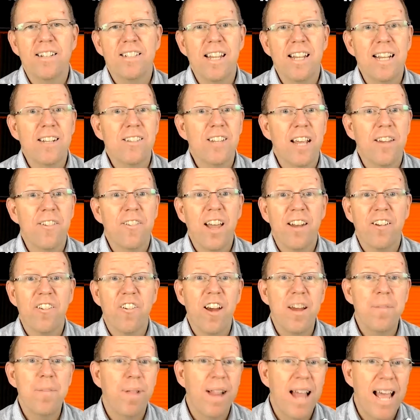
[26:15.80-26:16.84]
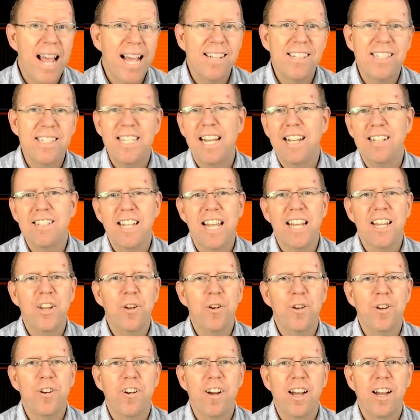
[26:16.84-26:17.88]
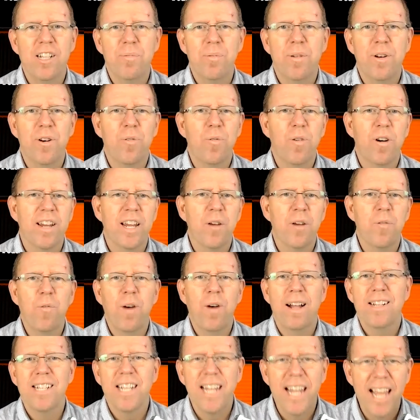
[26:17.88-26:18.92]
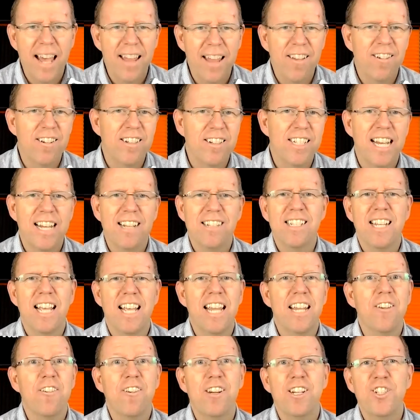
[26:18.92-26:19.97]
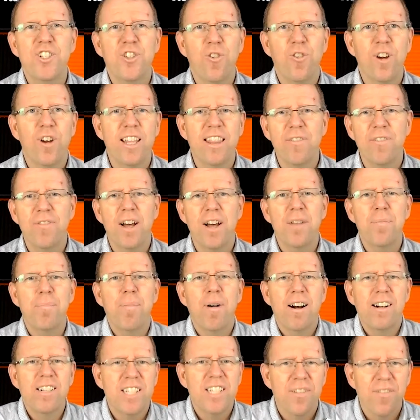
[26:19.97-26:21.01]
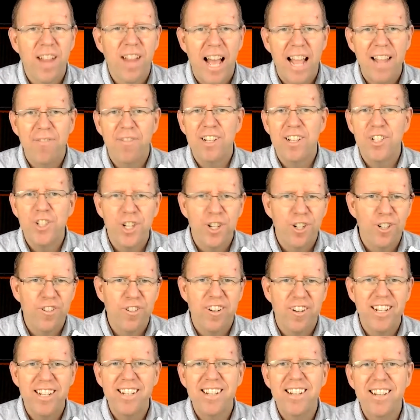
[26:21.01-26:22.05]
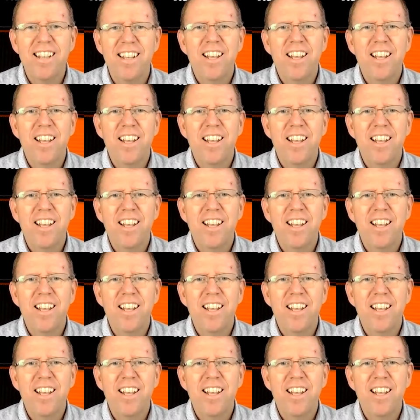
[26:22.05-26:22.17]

Sounds like you've got a great plan. Sounds like you and your husband are working well together. Sounds like you're enjoying the fun parts of life and children.